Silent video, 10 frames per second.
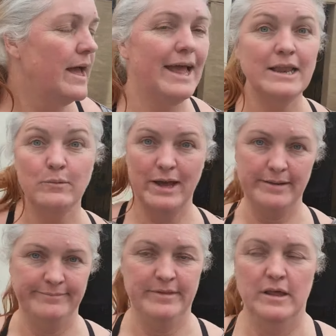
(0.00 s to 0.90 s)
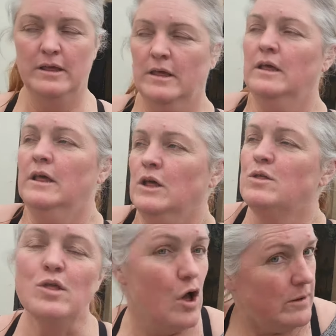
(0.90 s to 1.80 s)
Anyway,
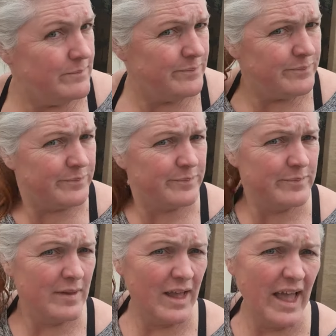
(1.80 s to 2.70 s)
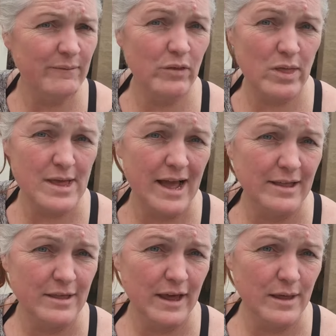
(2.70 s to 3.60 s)
so ever the
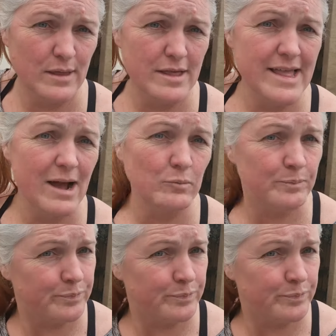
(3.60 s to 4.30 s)
scientist. Now,